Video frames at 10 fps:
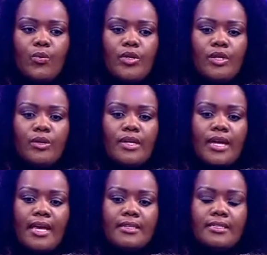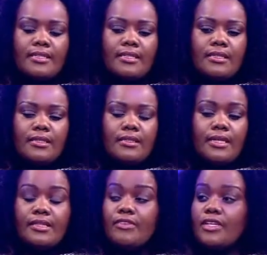We look at the
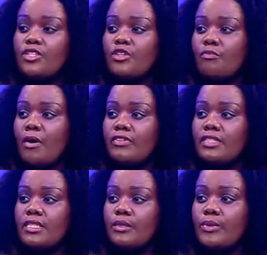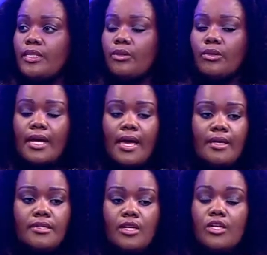alleviation of poverty, we look
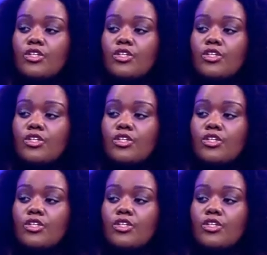at